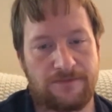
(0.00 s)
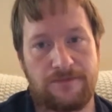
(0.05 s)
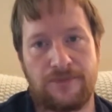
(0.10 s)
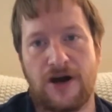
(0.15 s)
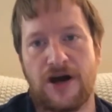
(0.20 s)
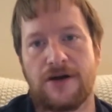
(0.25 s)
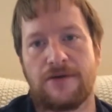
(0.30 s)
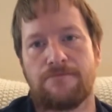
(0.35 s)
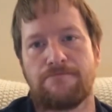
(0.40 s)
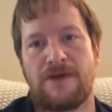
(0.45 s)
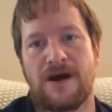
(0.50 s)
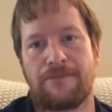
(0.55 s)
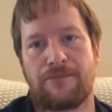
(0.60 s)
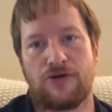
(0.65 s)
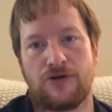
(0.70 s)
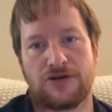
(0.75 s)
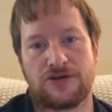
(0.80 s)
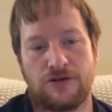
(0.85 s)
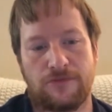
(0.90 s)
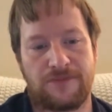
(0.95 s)
But my
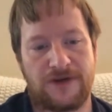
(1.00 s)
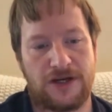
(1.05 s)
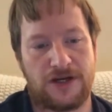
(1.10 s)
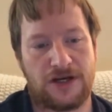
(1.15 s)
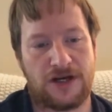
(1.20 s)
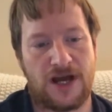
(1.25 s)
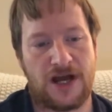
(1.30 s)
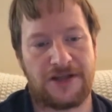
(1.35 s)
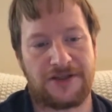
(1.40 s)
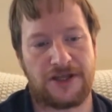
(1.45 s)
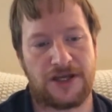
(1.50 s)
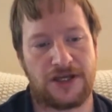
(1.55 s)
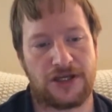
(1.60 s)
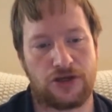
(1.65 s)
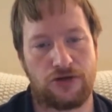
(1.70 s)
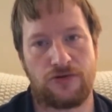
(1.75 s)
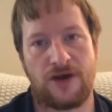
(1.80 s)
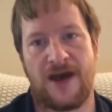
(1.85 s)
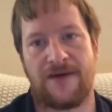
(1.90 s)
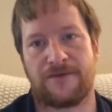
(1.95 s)
personal opinion, I think
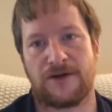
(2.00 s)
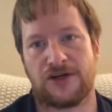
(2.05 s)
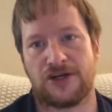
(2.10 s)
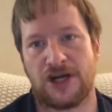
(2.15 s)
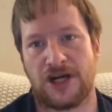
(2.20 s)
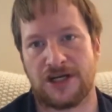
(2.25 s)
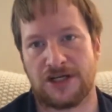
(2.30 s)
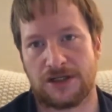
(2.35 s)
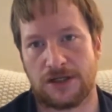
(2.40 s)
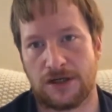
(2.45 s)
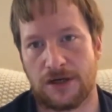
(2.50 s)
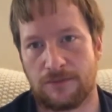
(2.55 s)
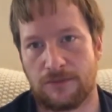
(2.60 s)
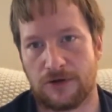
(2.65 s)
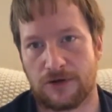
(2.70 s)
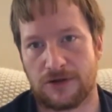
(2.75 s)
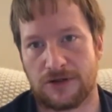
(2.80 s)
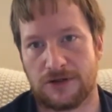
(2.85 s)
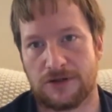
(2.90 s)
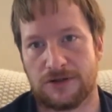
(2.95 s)
you have to change the
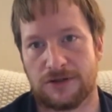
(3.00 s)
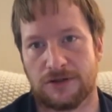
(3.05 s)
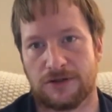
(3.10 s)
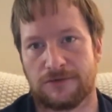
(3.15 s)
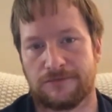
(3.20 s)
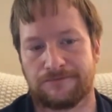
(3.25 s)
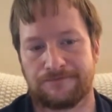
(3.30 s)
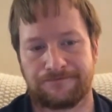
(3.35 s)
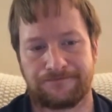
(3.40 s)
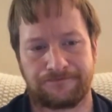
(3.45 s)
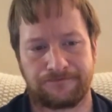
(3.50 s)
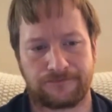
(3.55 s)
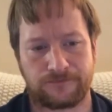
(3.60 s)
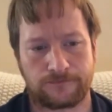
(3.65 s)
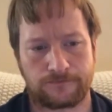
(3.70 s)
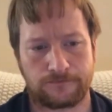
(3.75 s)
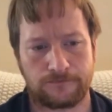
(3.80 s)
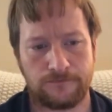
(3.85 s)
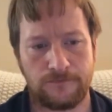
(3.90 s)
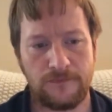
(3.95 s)
numbers. So
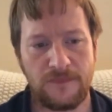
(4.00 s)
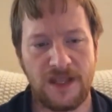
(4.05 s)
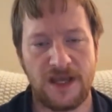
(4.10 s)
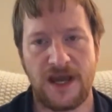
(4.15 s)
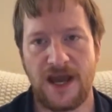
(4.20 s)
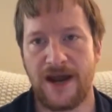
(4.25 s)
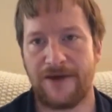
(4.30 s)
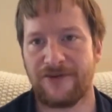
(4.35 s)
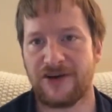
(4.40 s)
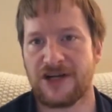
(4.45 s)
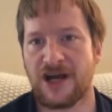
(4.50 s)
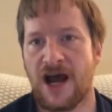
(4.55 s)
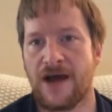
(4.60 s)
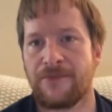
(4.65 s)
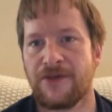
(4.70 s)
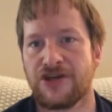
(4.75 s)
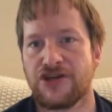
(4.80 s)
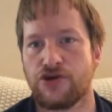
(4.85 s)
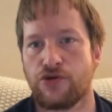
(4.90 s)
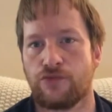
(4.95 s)
every time
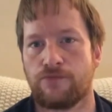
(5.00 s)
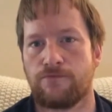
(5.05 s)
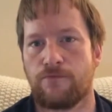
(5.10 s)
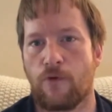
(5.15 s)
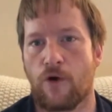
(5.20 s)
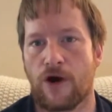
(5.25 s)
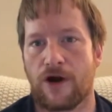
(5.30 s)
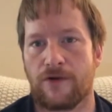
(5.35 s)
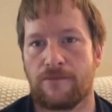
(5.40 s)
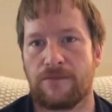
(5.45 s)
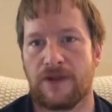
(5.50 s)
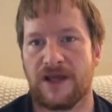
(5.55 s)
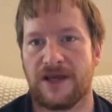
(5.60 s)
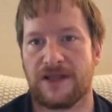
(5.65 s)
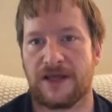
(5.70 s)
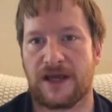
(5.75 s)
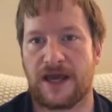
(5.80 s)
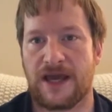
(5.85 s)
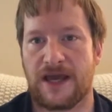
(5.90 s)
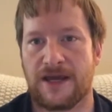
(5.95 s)
that you want to play
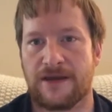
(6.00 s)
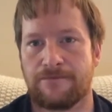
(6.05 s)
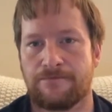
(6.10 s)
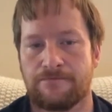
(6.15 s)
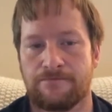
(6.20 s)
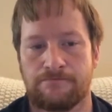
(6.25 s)
the game,